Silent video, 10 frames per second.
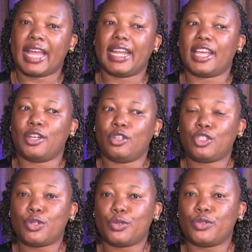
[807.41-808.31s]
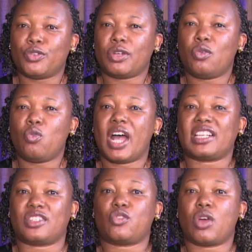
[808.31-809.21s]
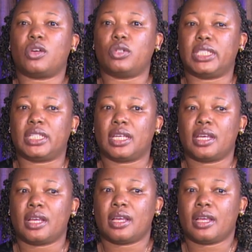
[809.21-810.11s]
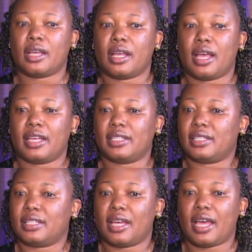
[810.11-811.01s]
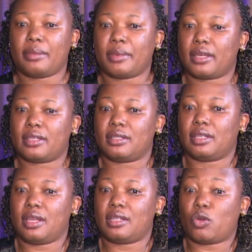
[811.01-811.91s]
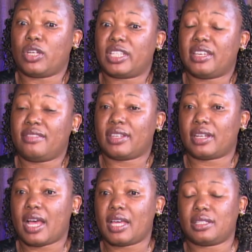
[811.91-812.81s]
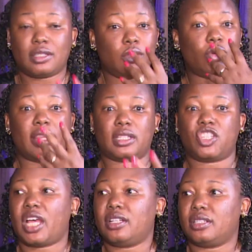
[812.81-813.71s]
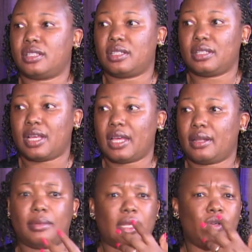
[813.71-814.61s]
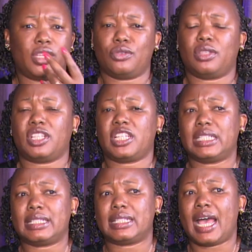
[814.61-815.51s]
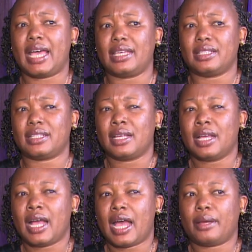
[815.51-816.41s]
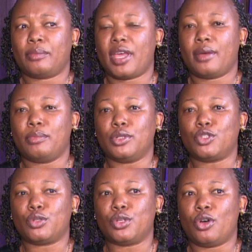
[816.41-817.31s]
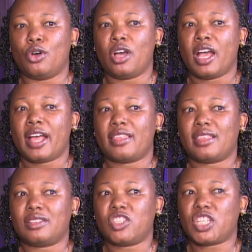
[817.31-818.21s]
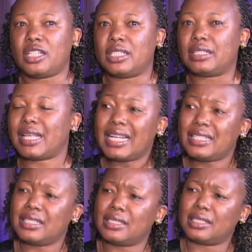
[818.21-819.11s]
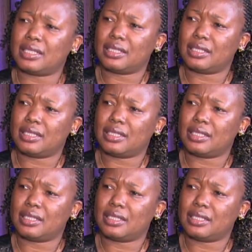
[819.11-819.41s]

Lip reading: And I know children who are struggling. And it's God-given. I just look at a child and I look into the child's eyes and I'm able to know this child is hurting.